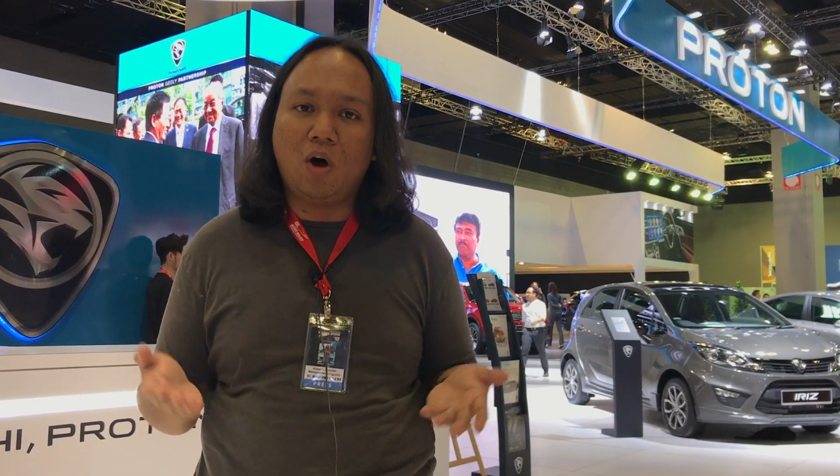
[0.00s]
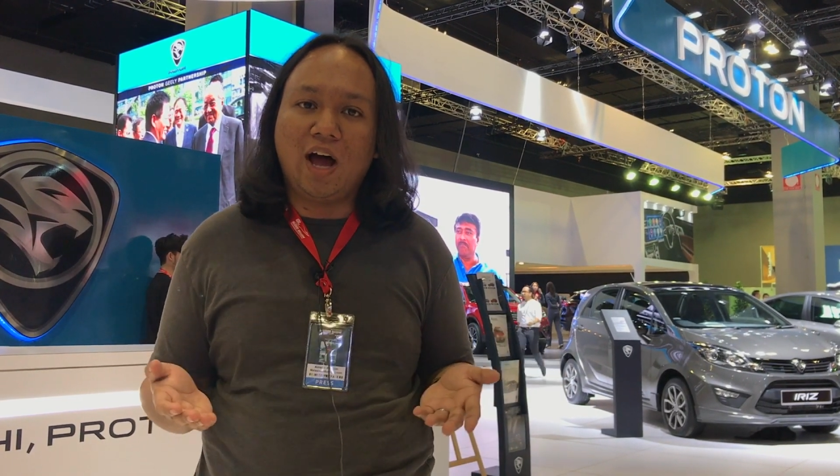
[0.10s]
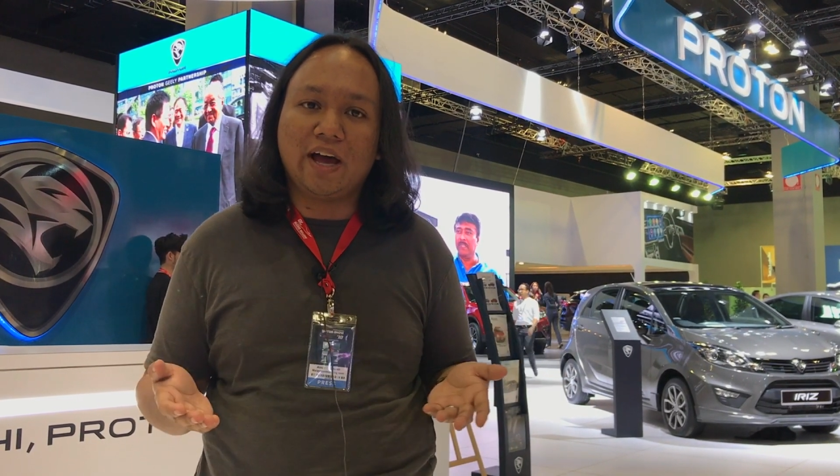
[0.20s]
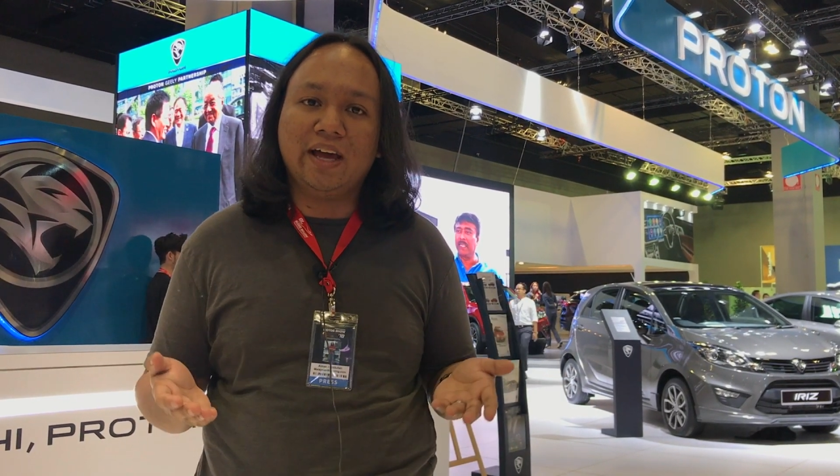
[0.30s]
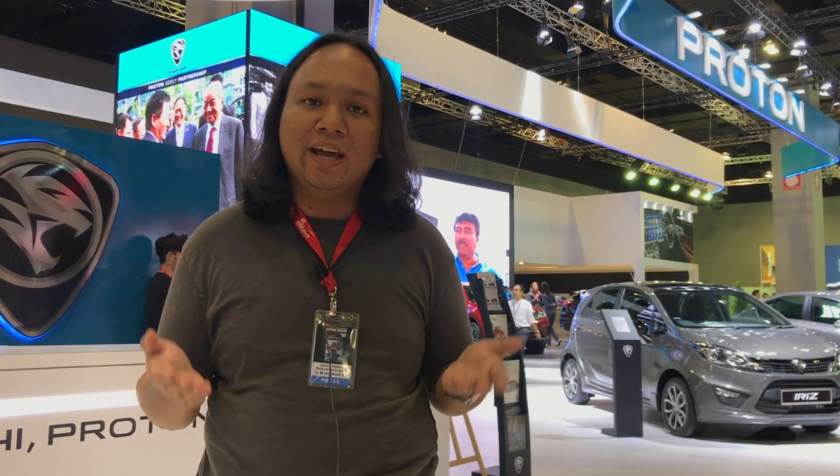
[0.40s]

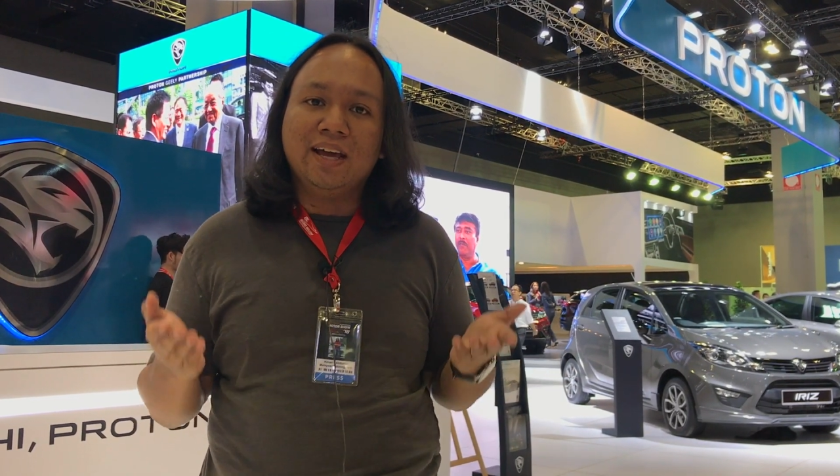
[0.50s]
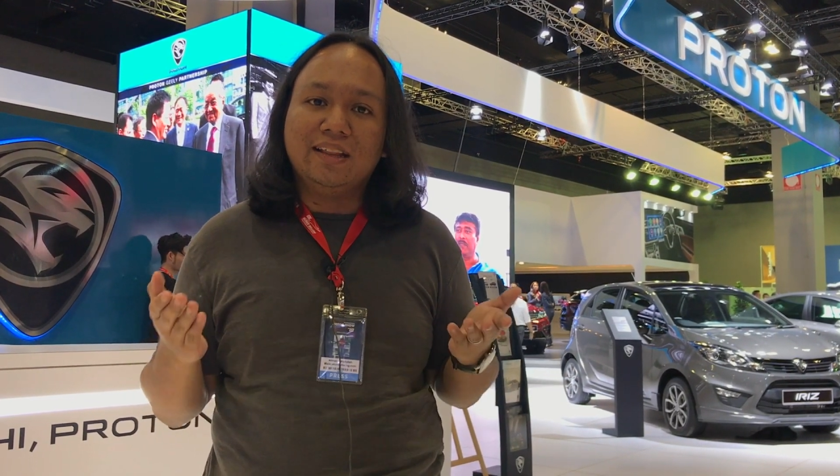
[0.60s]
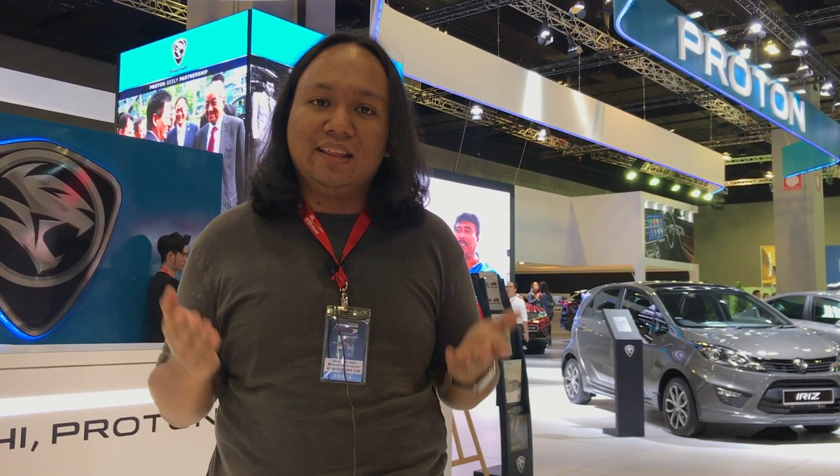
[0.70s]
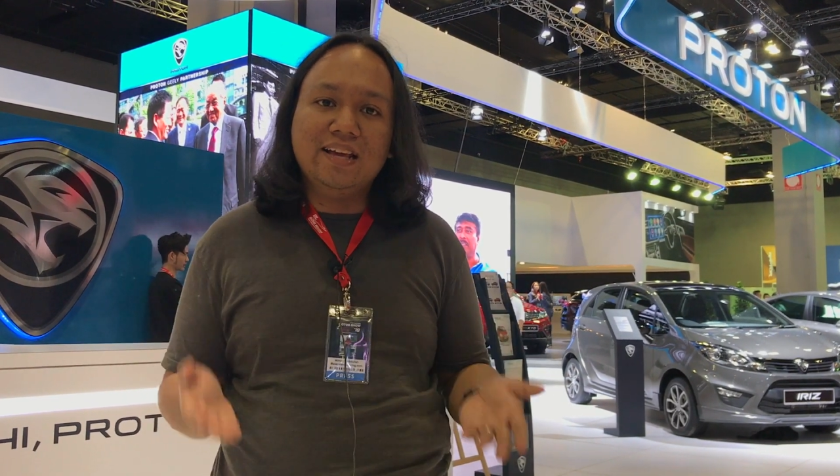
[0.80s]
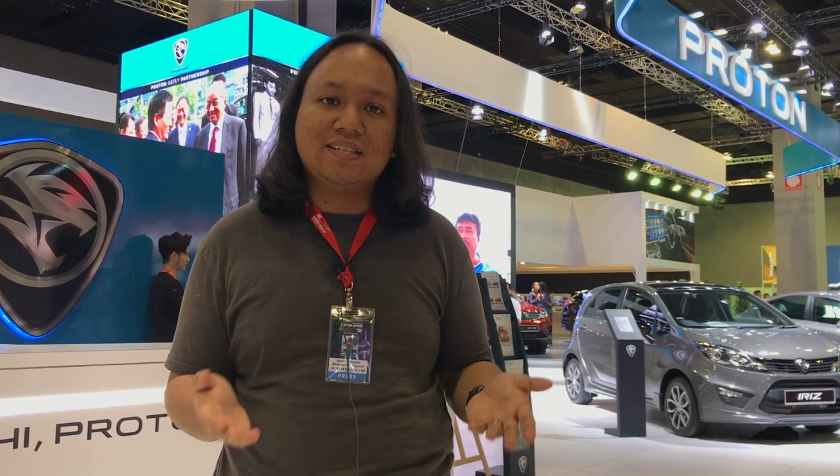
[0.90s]
why
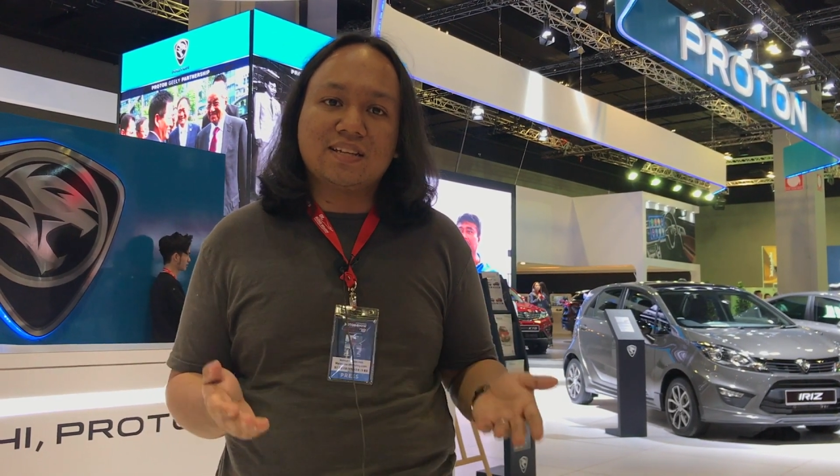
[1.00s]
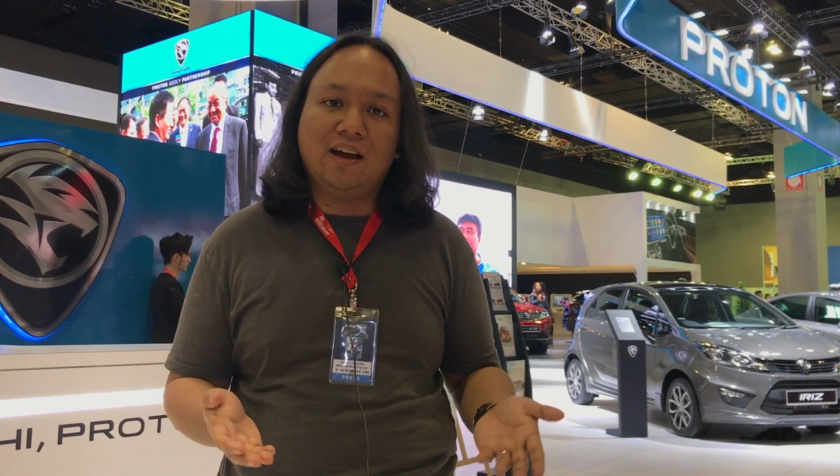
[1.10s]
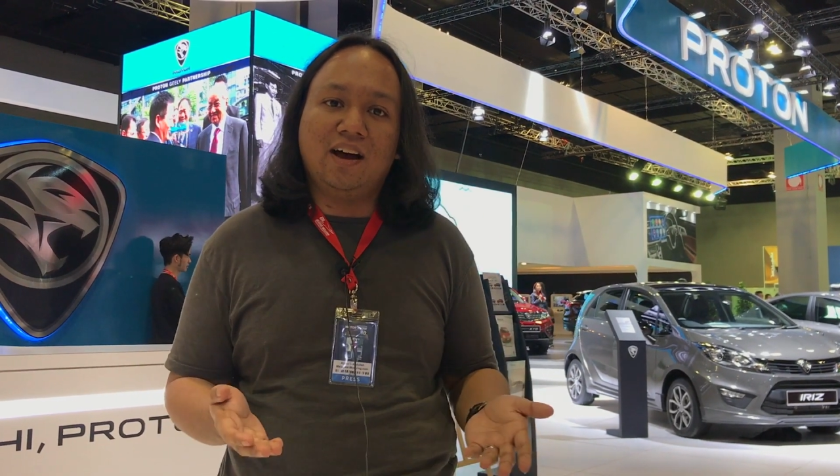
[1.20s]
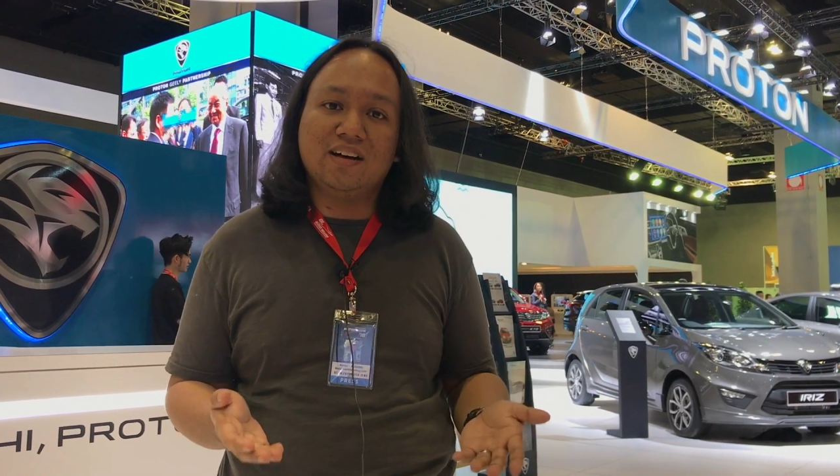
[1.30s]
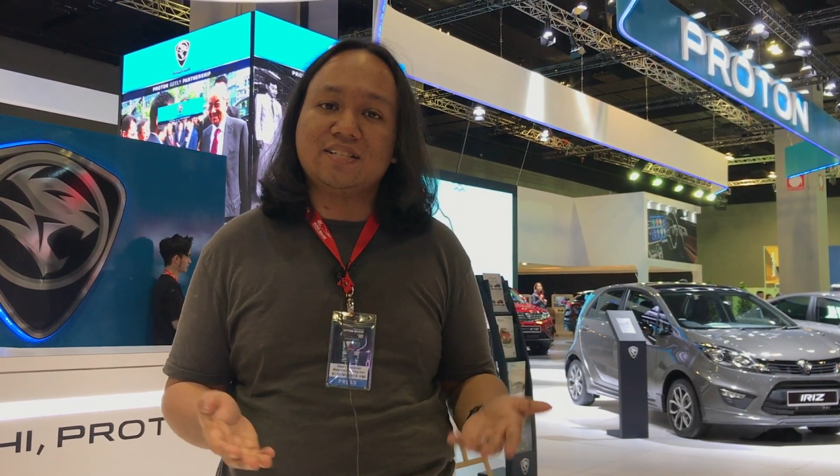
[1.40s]
these
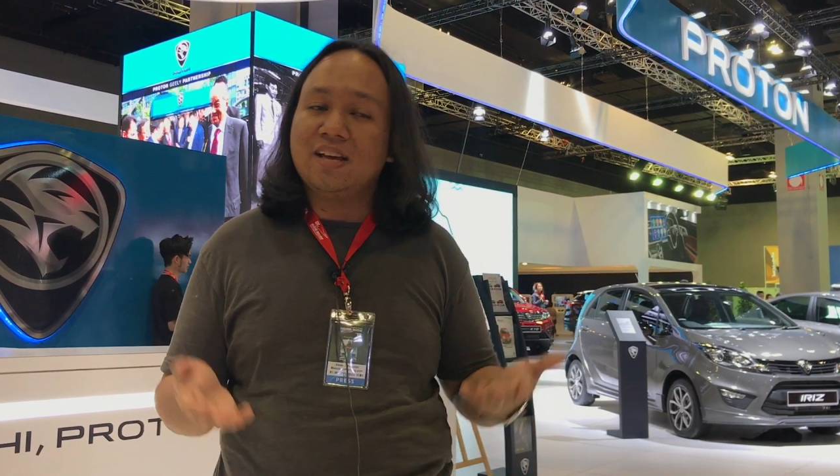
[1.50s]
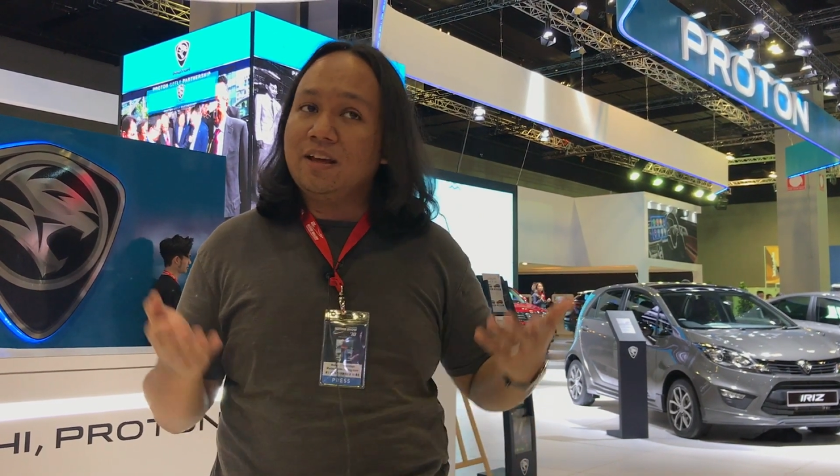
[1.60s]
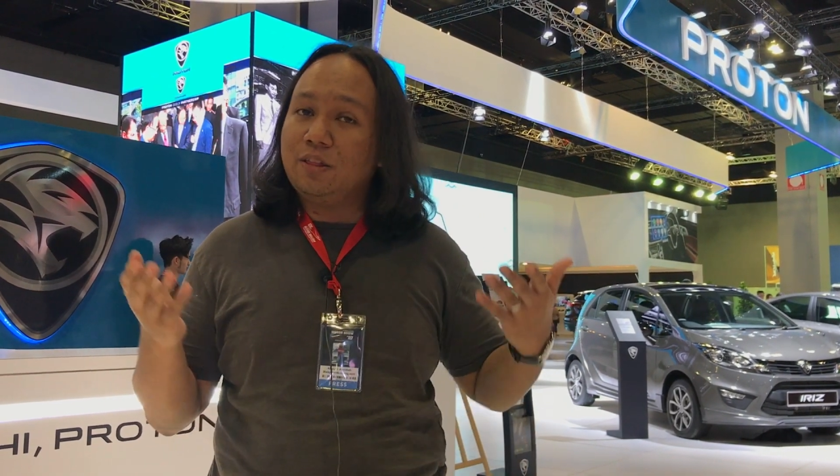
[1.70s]
cars,